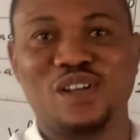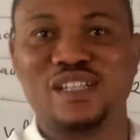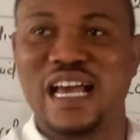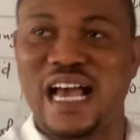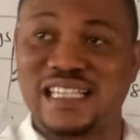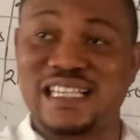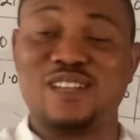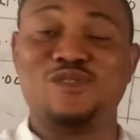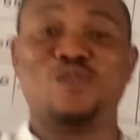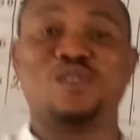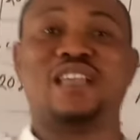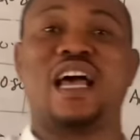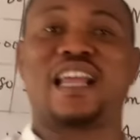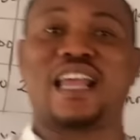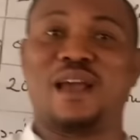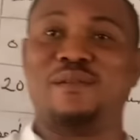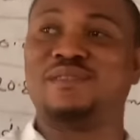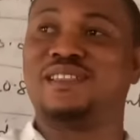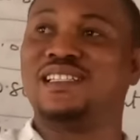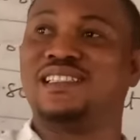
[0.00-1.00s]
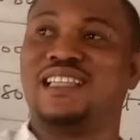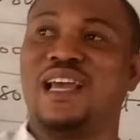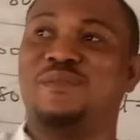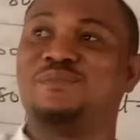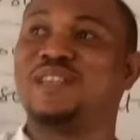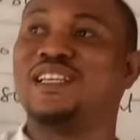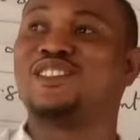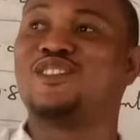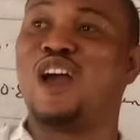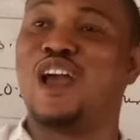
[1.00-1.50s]
Those are chemistry terms.
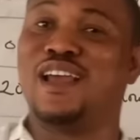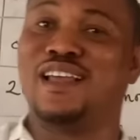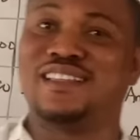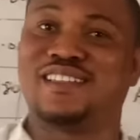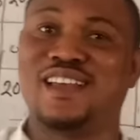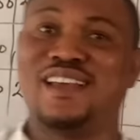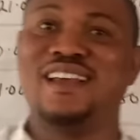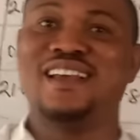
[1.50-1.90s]
This is not a